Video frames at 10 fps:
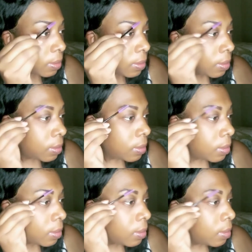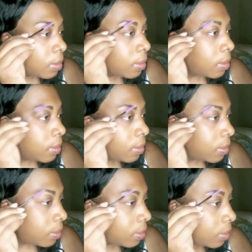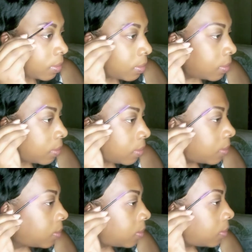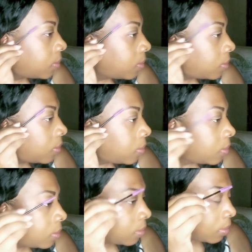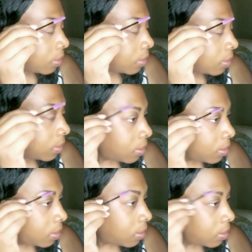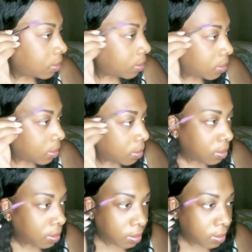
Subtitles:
No one is speaking in this clip.